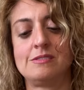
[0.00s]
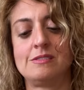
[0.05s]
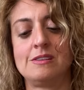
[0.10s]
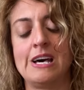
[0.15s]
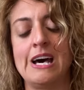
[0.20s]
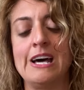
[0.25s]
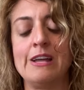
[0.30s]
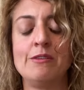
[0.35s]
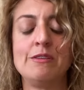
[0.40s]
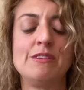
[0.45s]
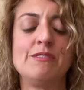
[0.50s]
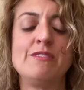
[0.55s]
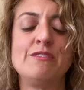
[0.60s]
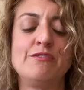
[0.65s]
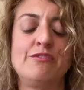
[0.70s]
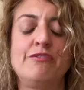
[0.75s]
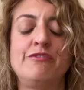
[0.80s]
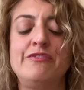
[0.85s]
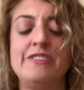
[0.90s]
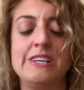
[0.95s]
I don't even
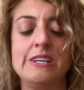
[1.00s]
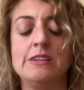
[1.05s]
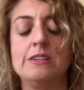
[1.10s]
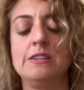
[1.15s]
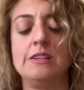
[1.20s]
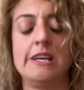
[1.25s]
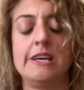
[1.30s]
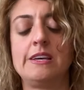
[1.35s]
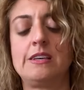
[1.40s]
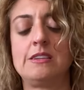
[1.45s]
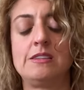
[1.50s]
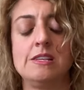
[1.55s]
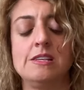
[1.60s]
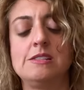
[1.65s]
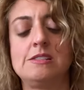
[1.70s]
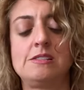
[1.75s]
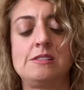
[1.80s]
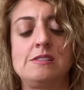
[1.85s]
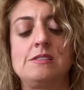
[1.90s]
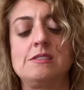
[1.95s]
feel like
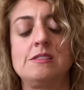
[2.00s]
this